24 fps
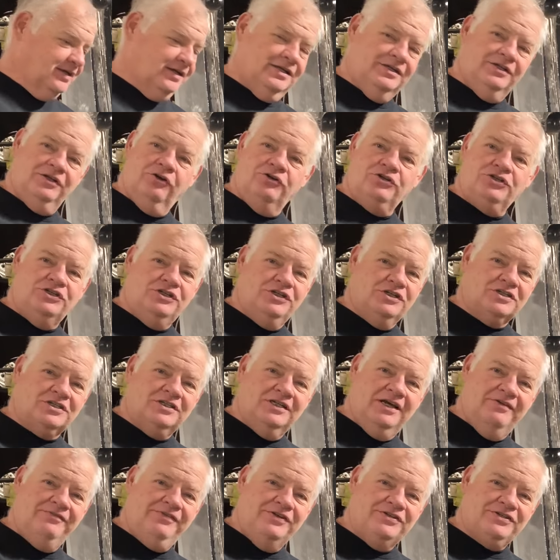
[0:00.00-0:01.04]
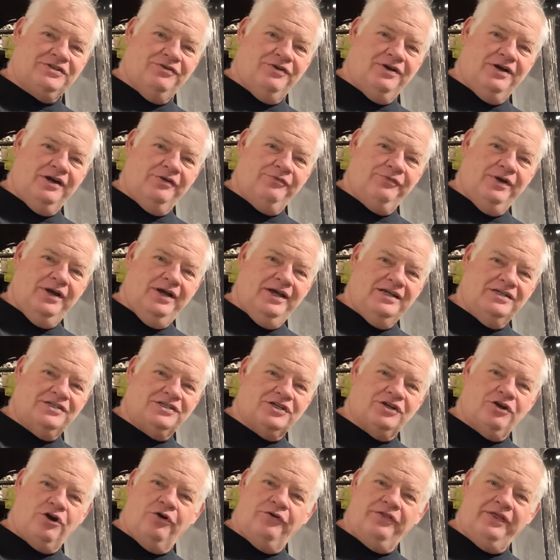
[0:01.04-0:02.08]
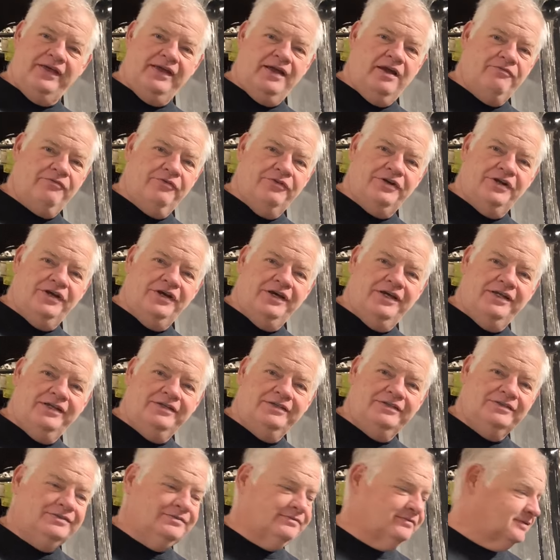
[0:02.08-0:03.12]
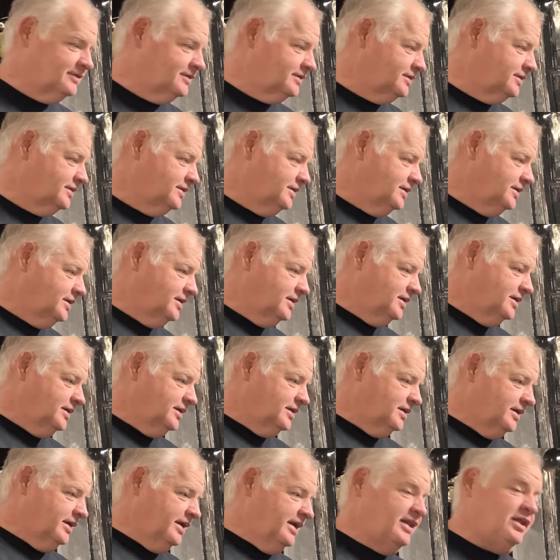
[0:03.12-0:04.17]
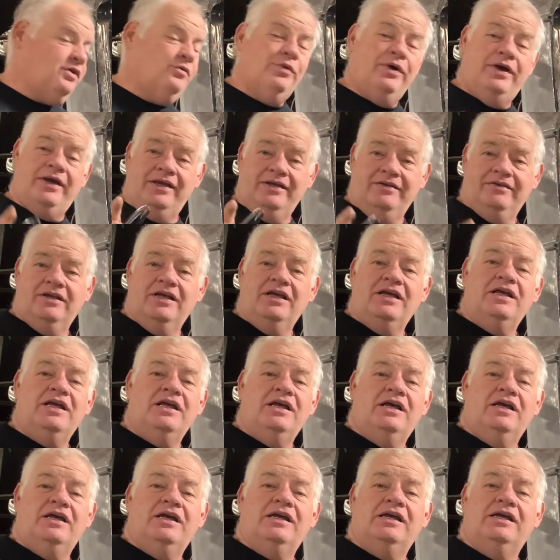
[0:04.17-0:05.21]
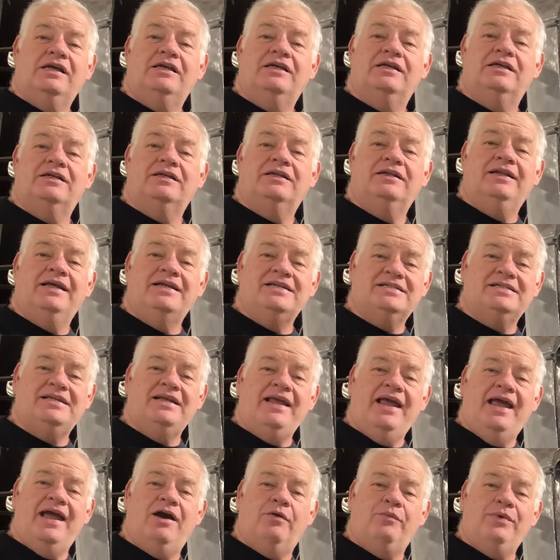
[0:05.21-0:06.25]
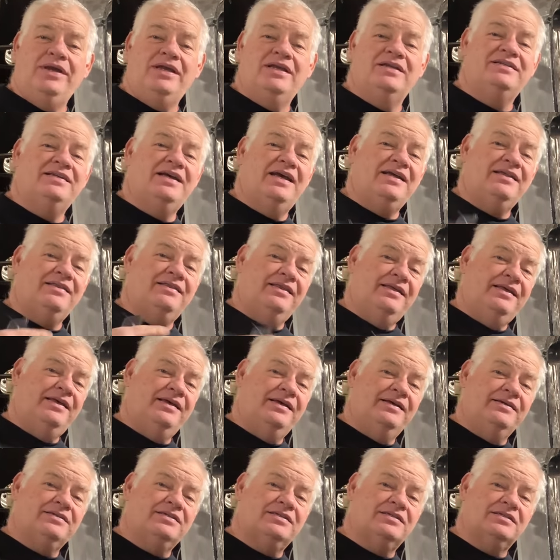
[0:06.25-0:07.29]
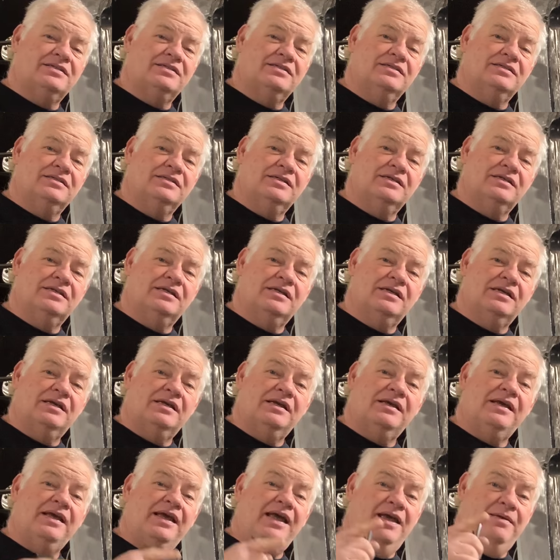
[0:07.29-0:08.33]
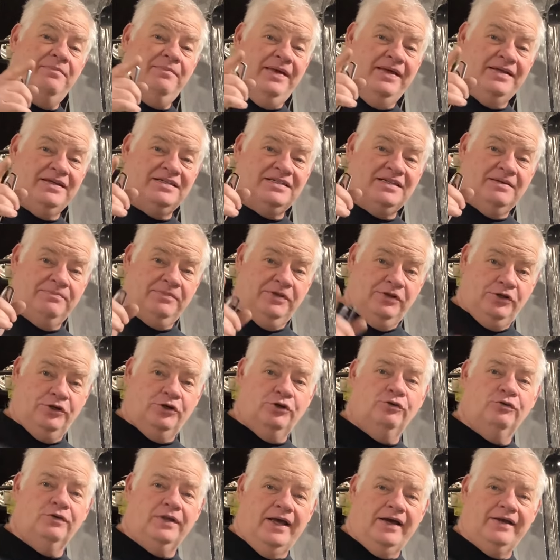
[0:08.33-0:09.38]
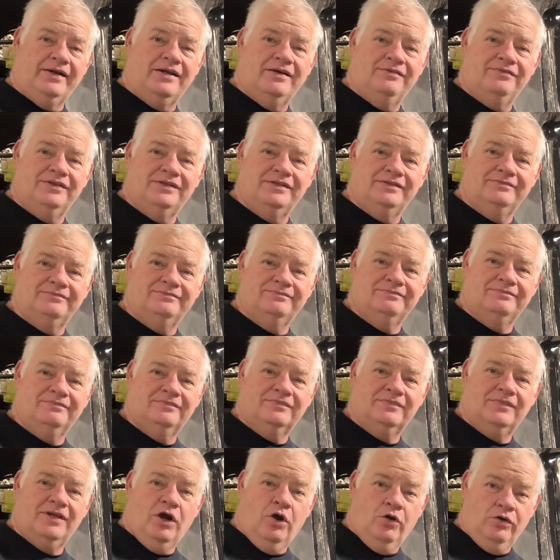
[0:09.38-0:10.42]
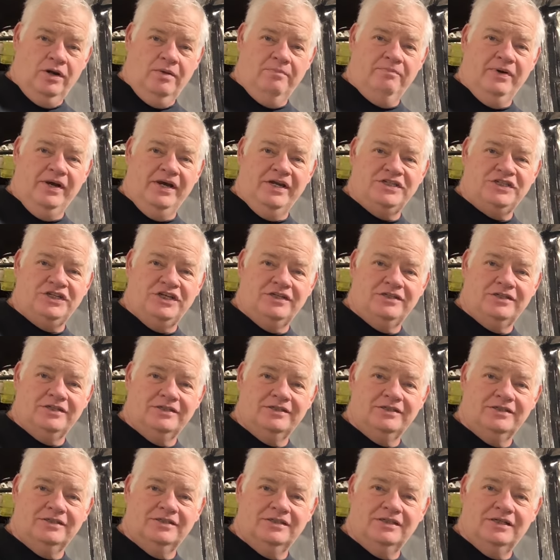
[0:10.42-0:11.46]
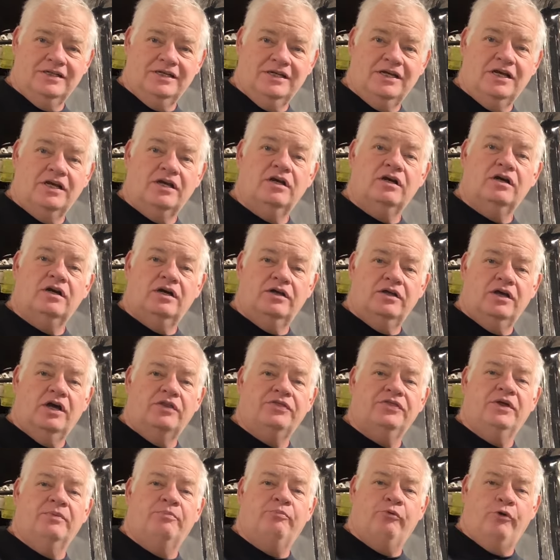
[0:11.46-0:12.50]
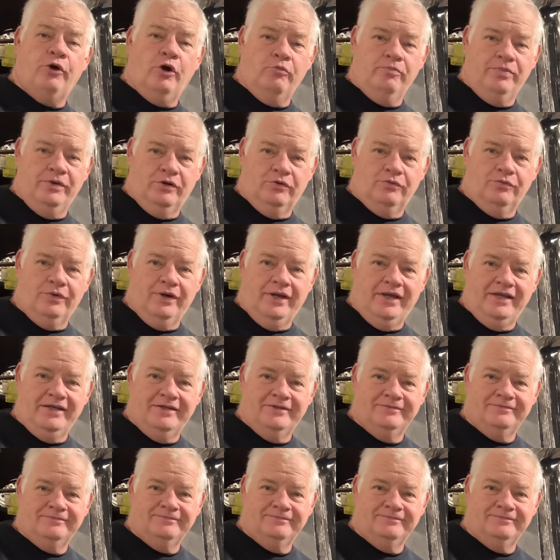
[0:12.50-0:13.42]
Don't you just love these old hot rods? Are they ever done? Anyway, let's see how we can take this and make something cool out of it on a budget, the pro-built way.